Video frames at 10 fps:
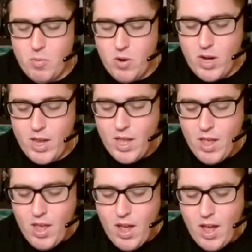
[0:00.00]
Purdy.
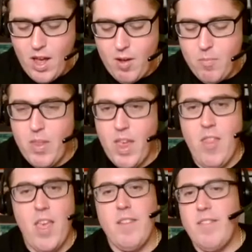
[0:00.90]
And
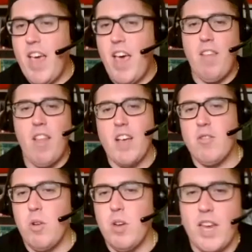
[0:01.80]
then, yeah, the
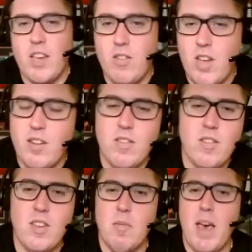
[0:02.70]
last one, like you said,
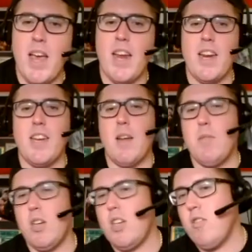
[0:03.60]
C-Mac anytime
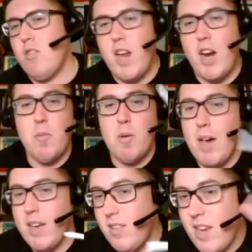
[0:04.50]
touchdown. So that'll be
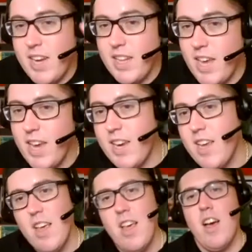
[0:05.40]
my second leg
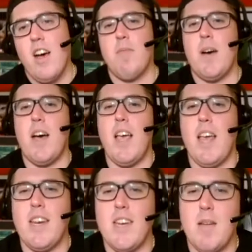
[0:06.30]
of my
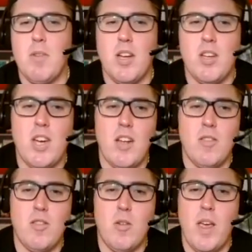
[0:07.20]
anytime
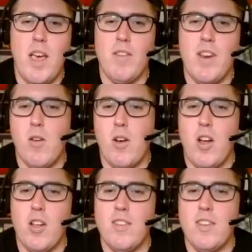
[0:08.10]
touchdown. So we have Nico
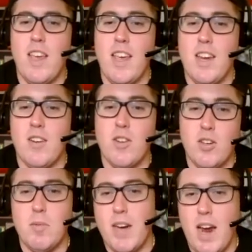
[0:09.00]
Collins and
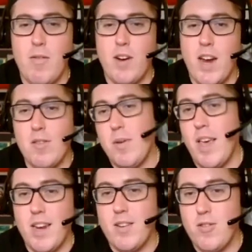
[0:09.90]
Christian McCaffrey as we
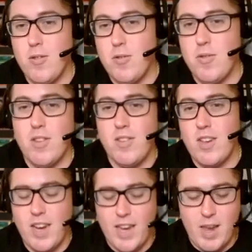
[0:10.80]
head into the
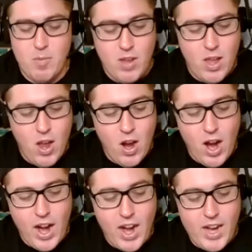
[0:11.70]
Sunday games. All
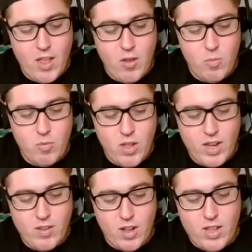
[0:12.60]
right. Any other
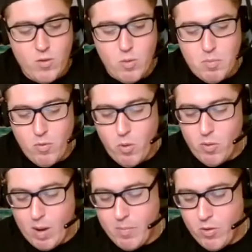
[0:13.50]
things on this one before we
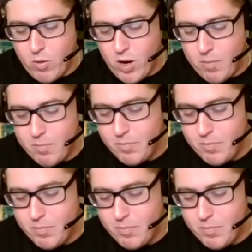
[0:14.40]
wrap this one up?